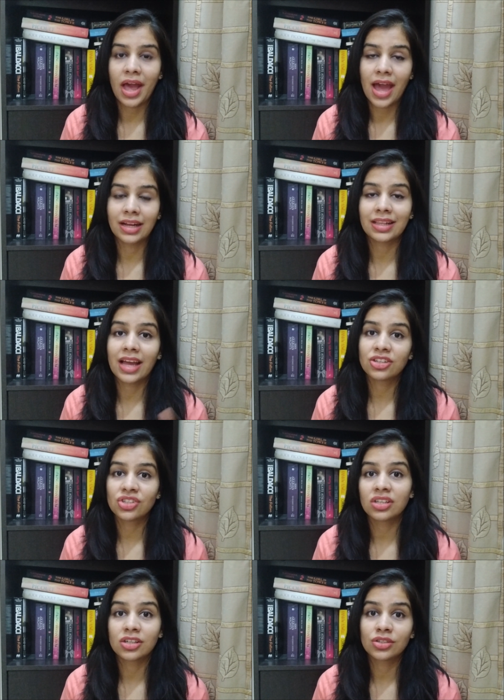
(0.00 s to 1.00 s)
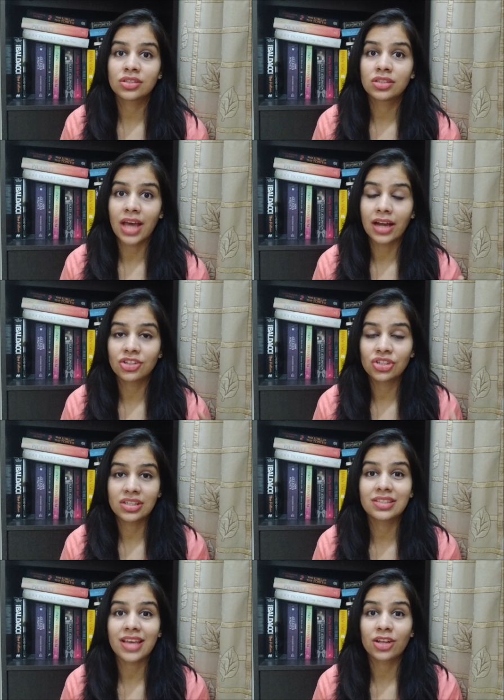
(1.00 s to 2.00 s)
and then she learned that she
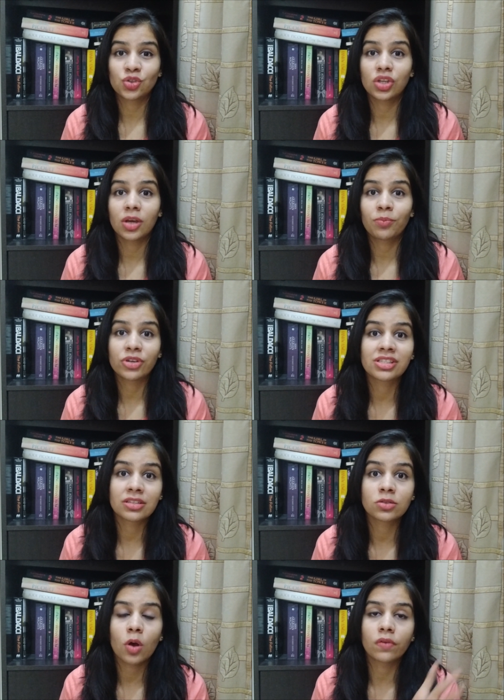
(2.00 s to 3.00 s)
is actually a princess